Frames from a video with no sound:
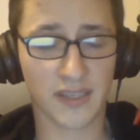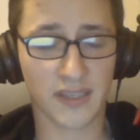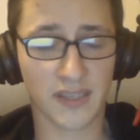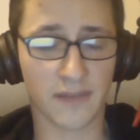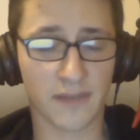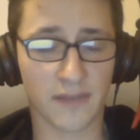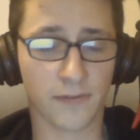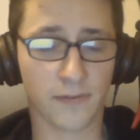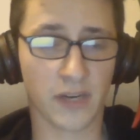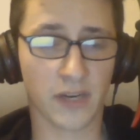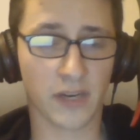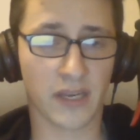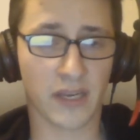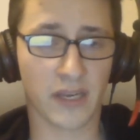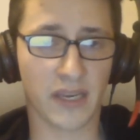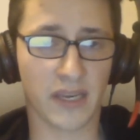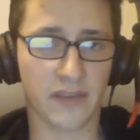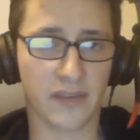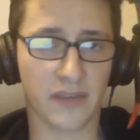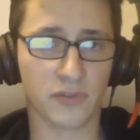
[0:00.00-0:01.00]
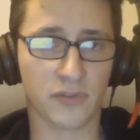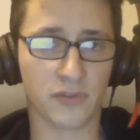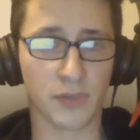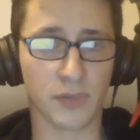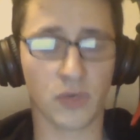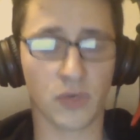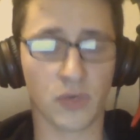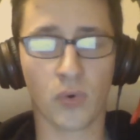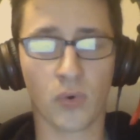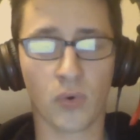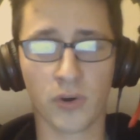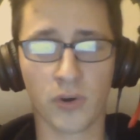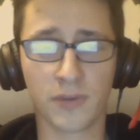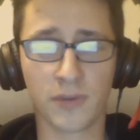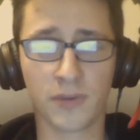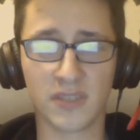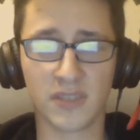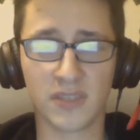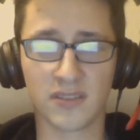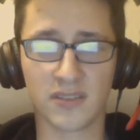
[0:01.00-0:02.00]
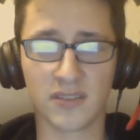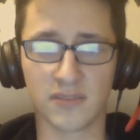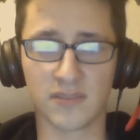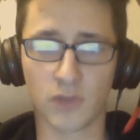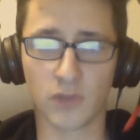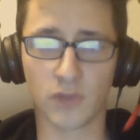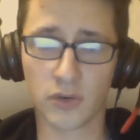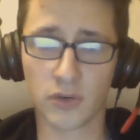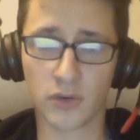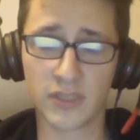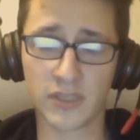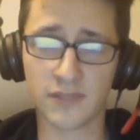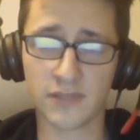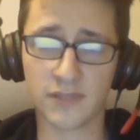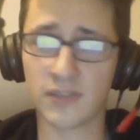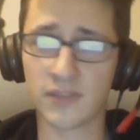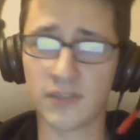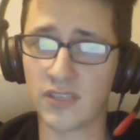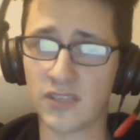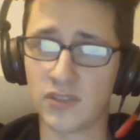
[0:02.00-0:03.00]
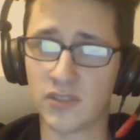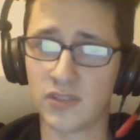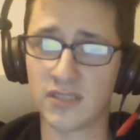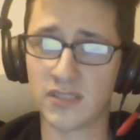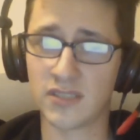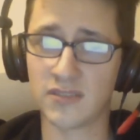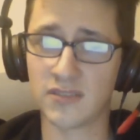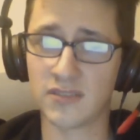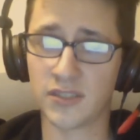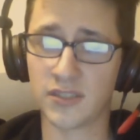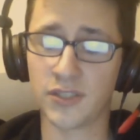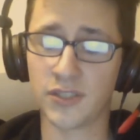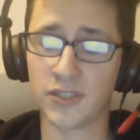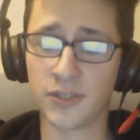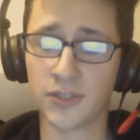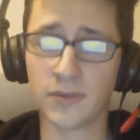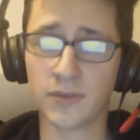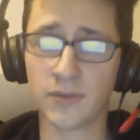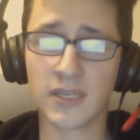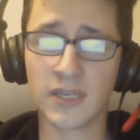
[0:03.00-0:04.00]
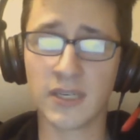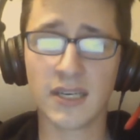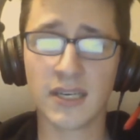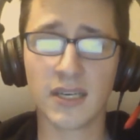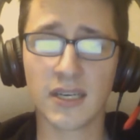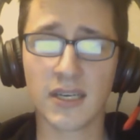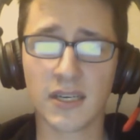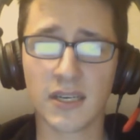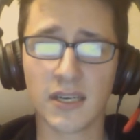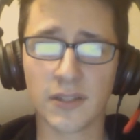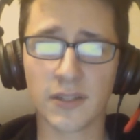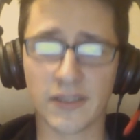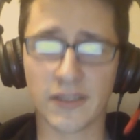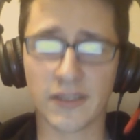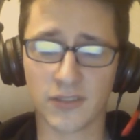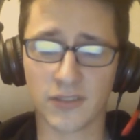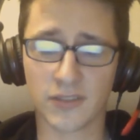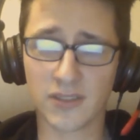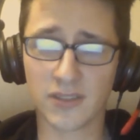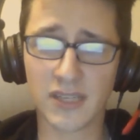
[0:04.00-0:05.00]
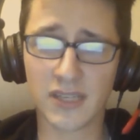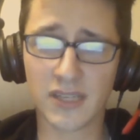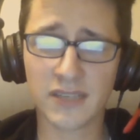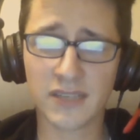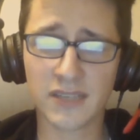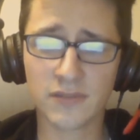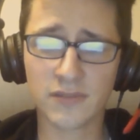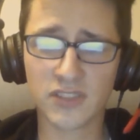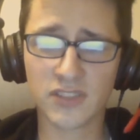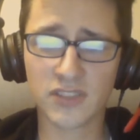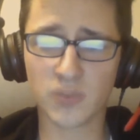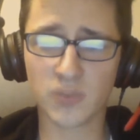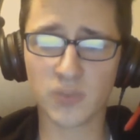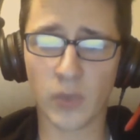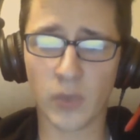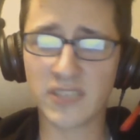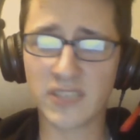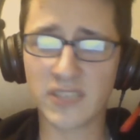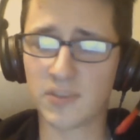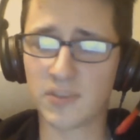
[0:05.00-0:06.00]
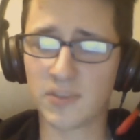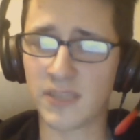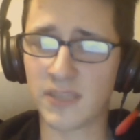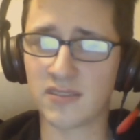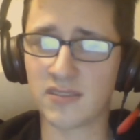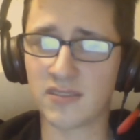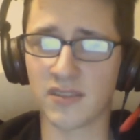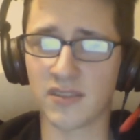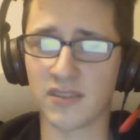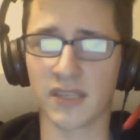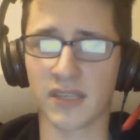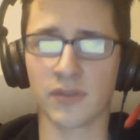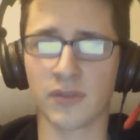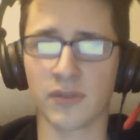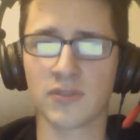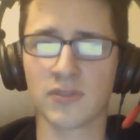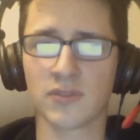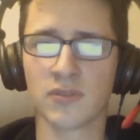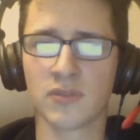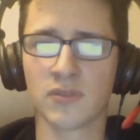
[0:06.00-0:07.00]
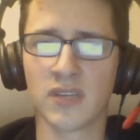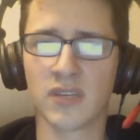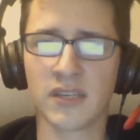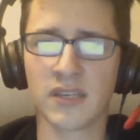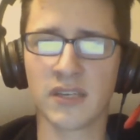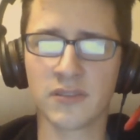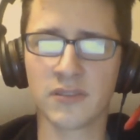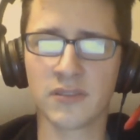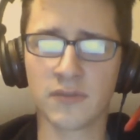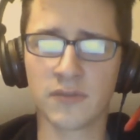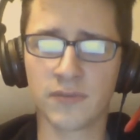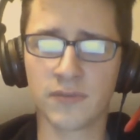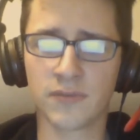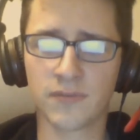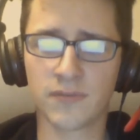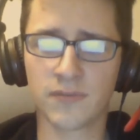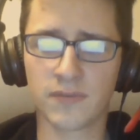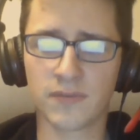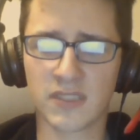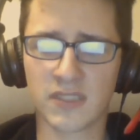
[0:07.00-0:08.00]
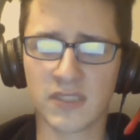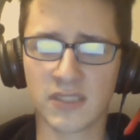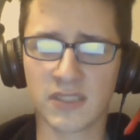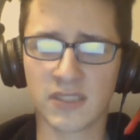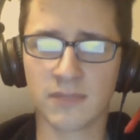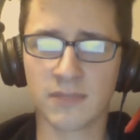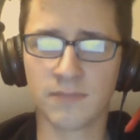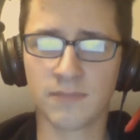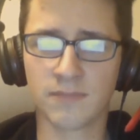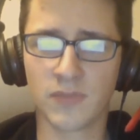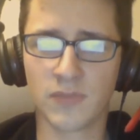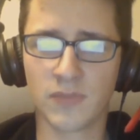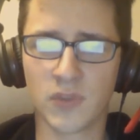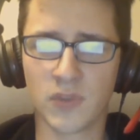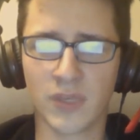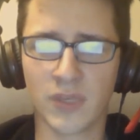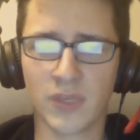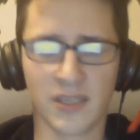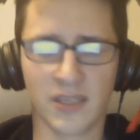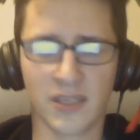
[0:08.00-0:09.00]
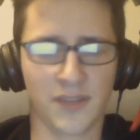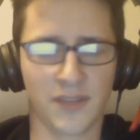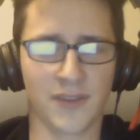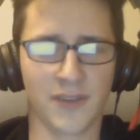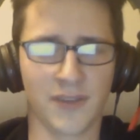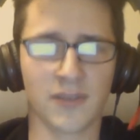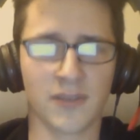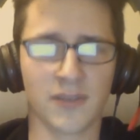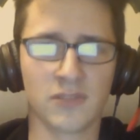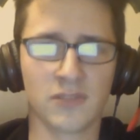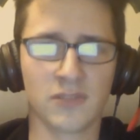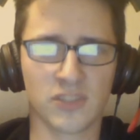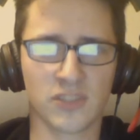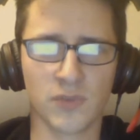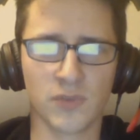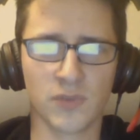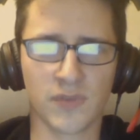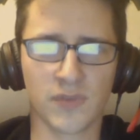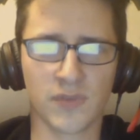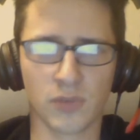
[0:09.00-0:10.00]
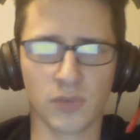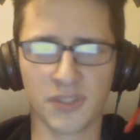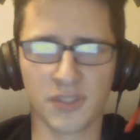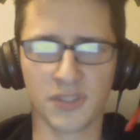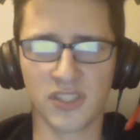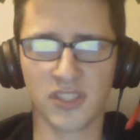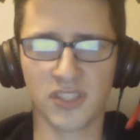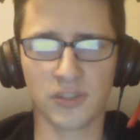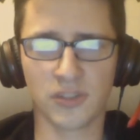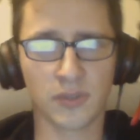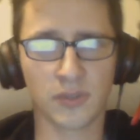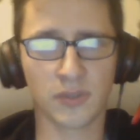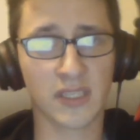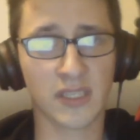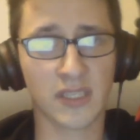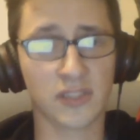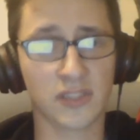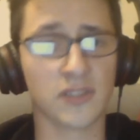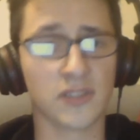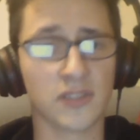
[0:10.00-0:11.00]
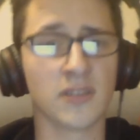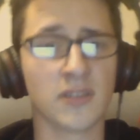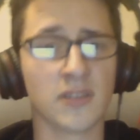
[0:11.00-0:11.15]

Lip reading: Friday to record, because Morrowind, in case you guys didn't know, there's a lot of just white space in there. There's a lot of doing nothing, just moving from location to location.